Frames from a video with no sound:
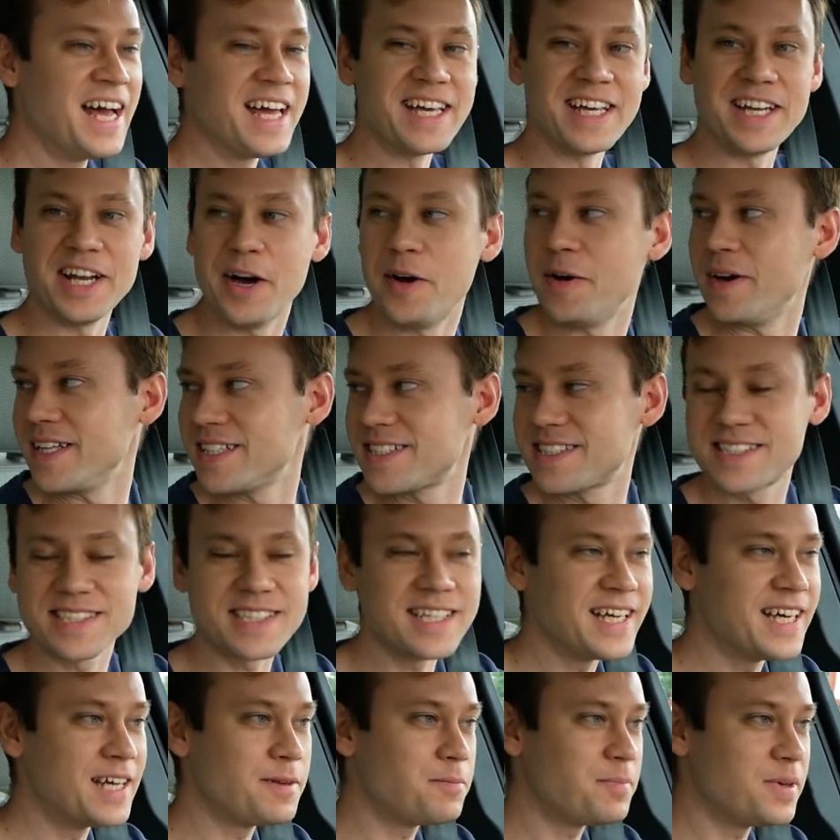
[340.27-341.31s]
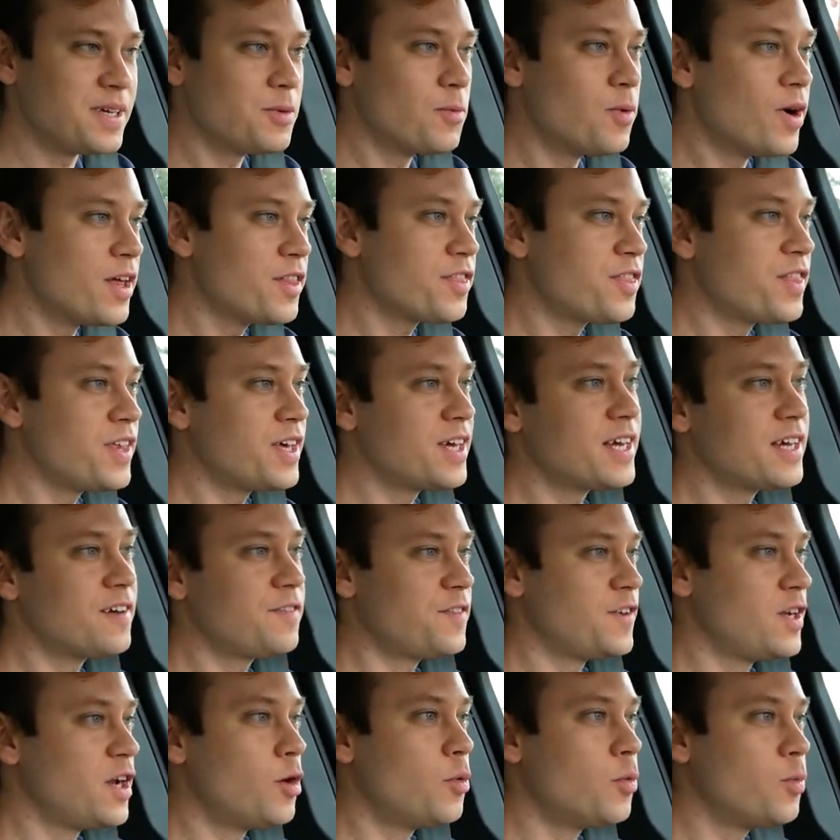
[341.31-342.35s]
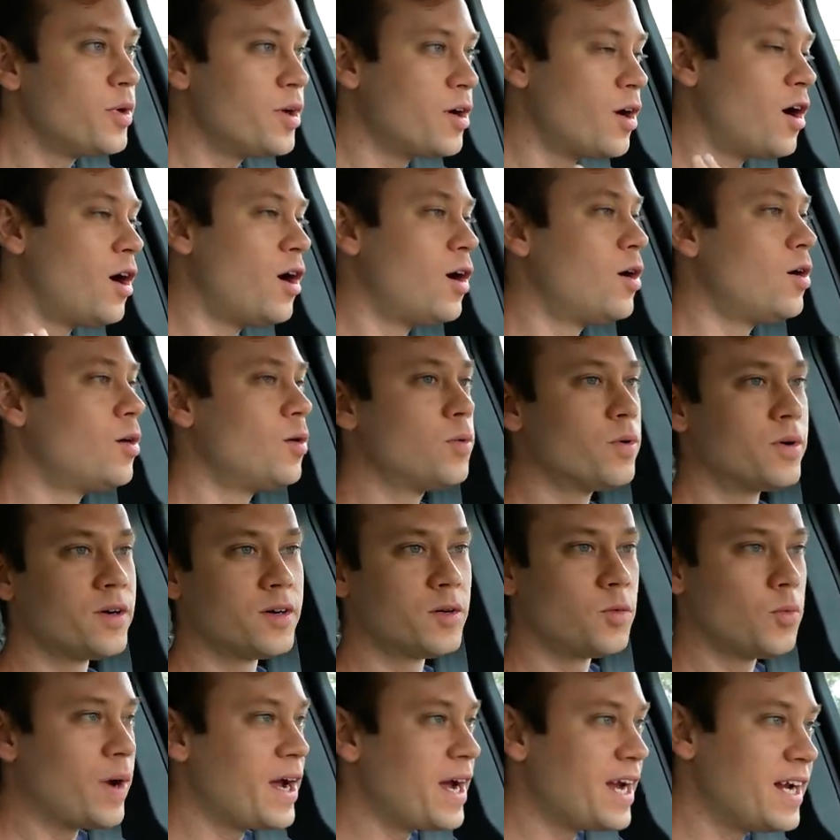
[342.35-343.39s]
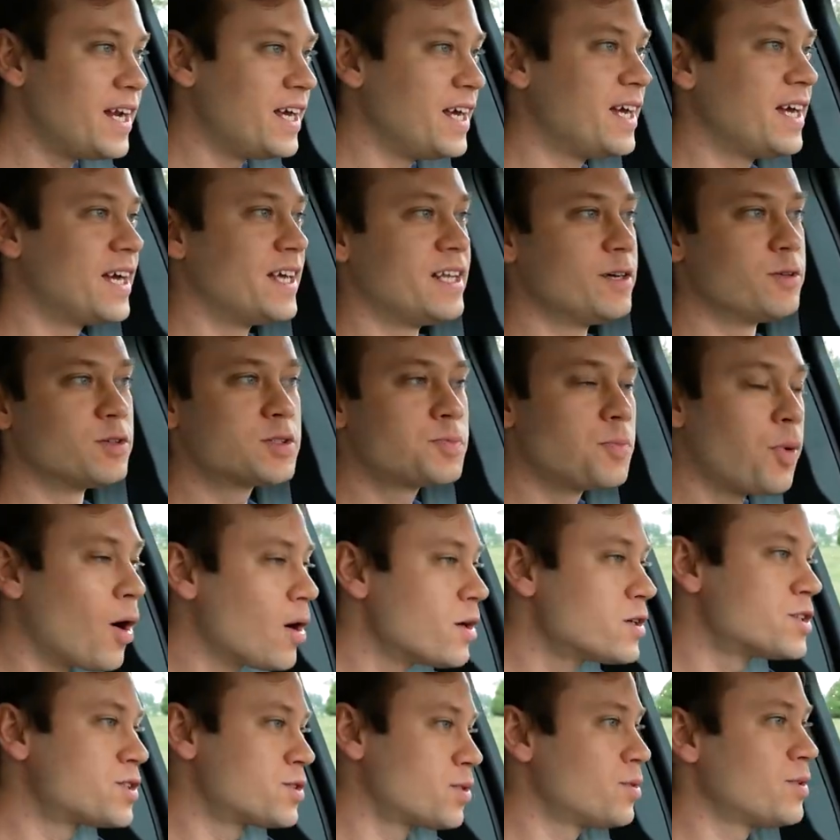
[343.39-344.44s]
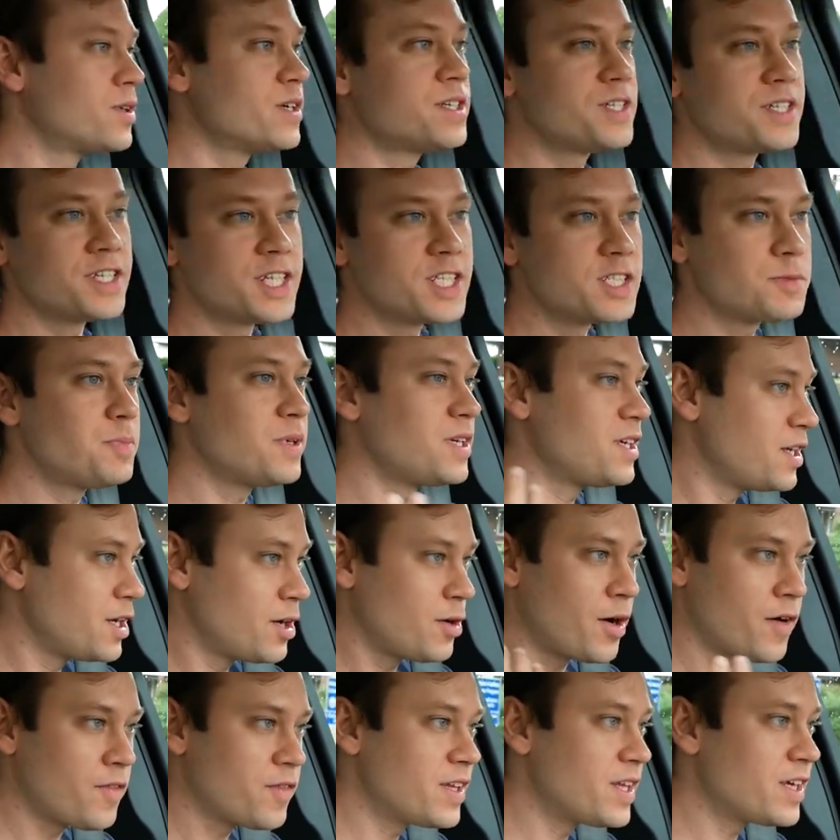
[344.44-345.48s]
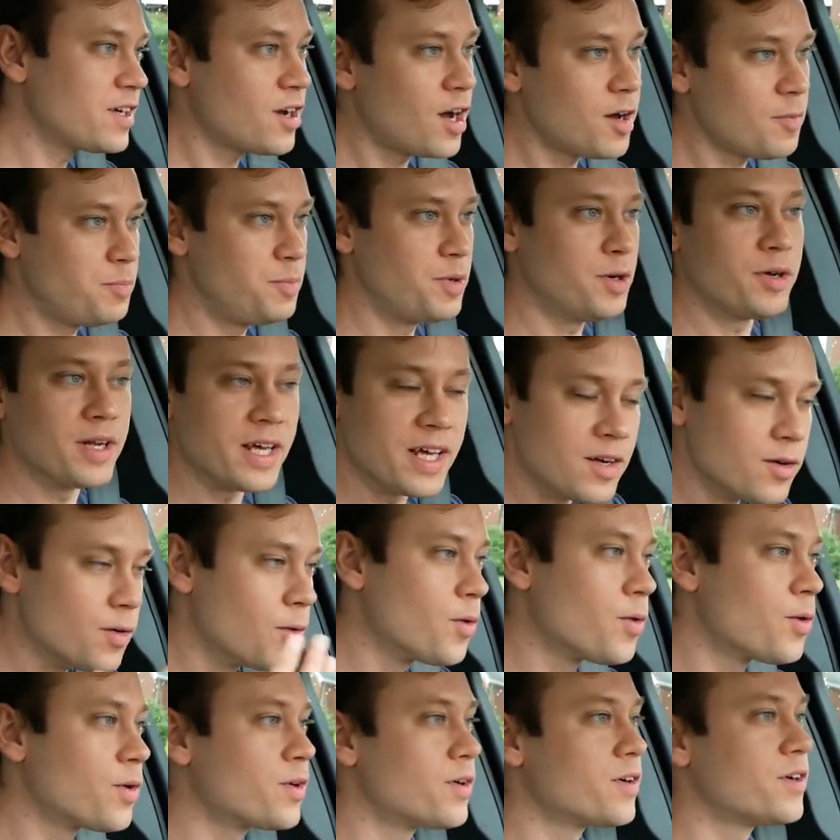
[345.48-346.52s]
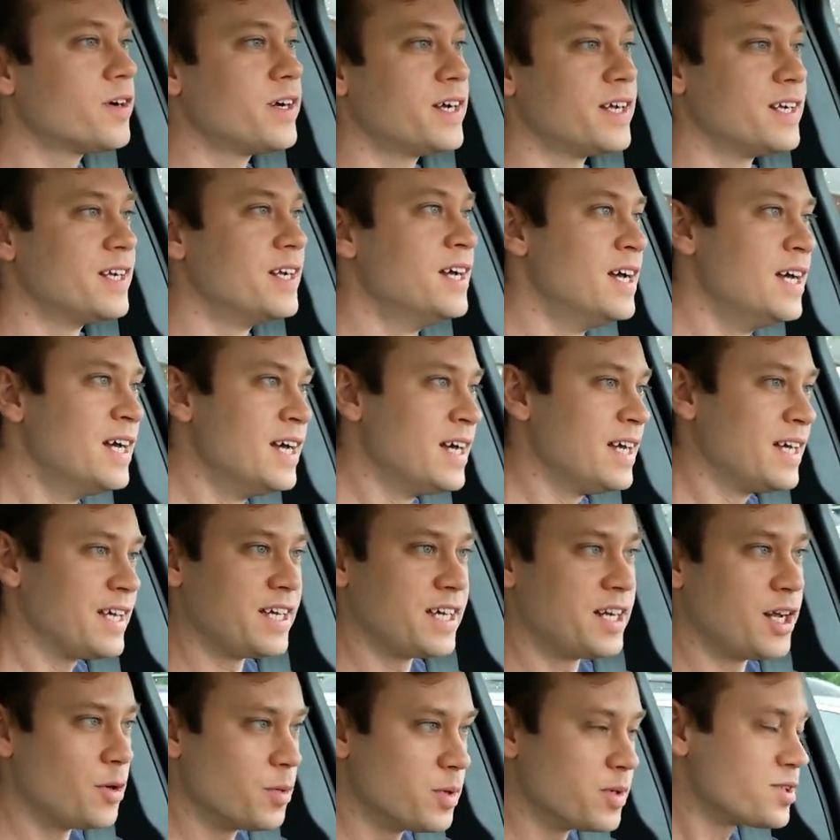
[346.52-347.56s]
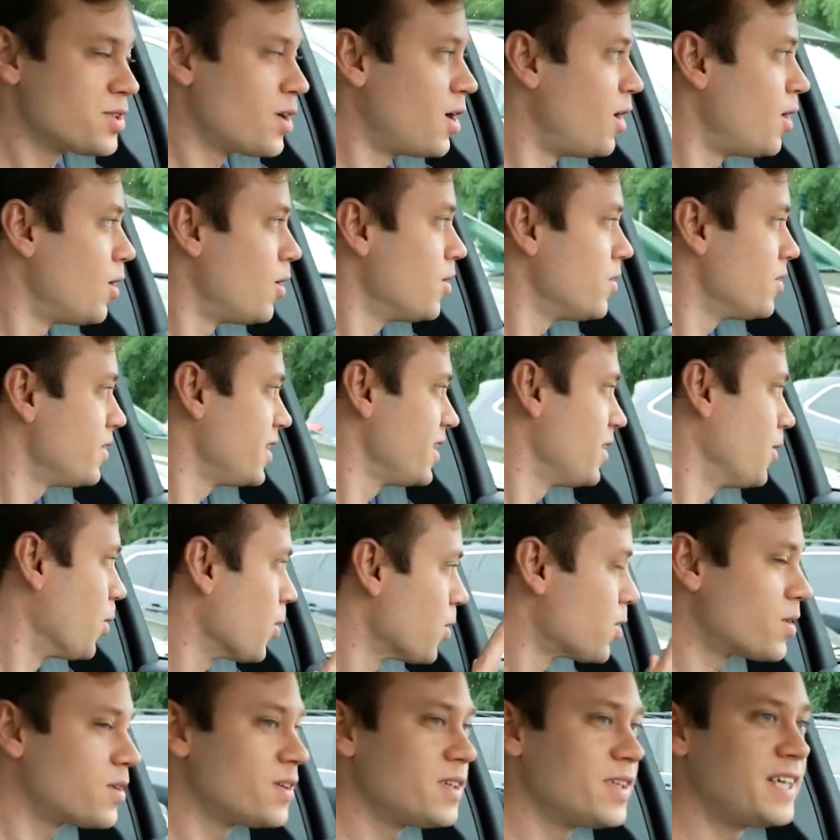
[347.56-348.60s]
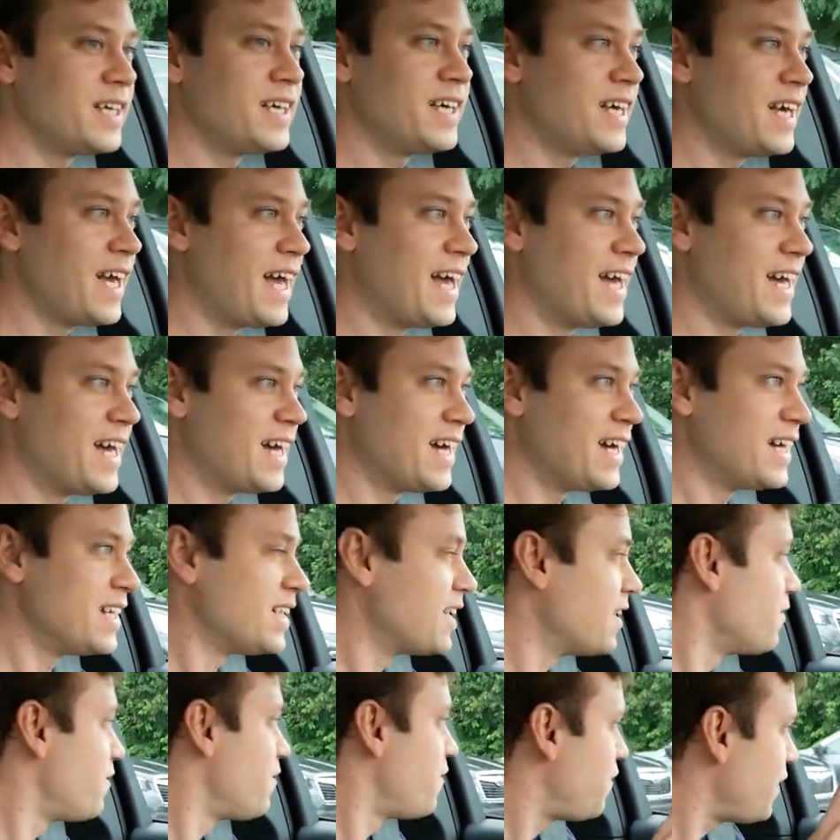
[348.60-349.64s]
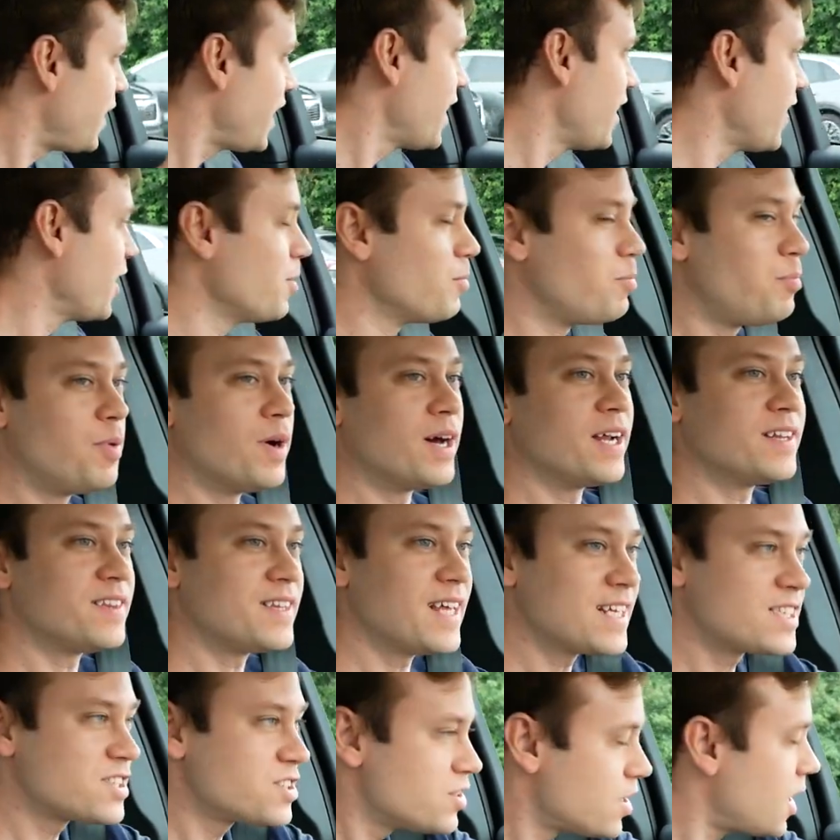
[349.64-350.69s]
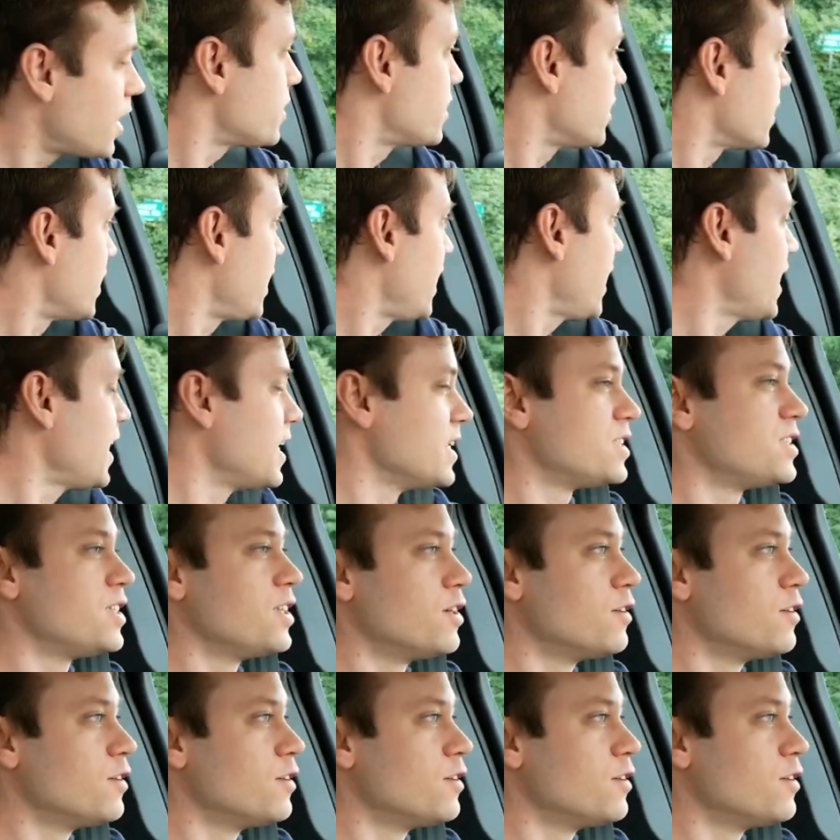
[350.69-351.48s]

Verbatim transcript: You know, it's, it'd be one thing if, you know, we all were waiting and there was part shortages, but you know, everything got built in order and, you know, it was all orderly and fair, but that's not the case.